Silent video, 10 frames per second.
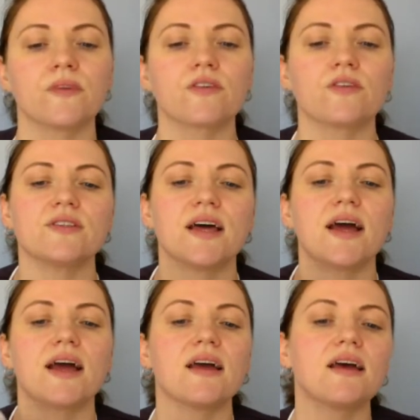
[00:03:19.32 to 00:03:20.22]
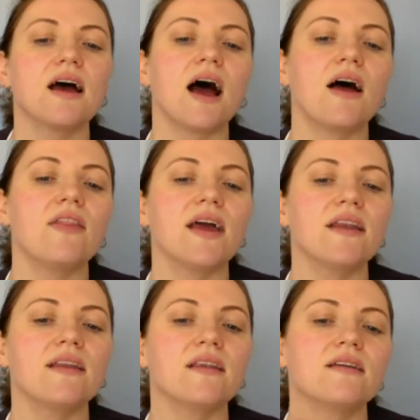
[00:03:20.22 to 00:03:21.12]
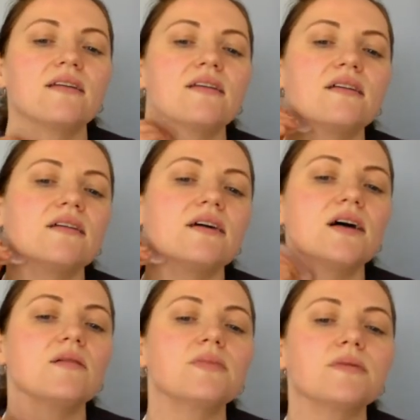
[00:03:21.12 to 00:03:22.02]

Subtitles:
across there. And then up.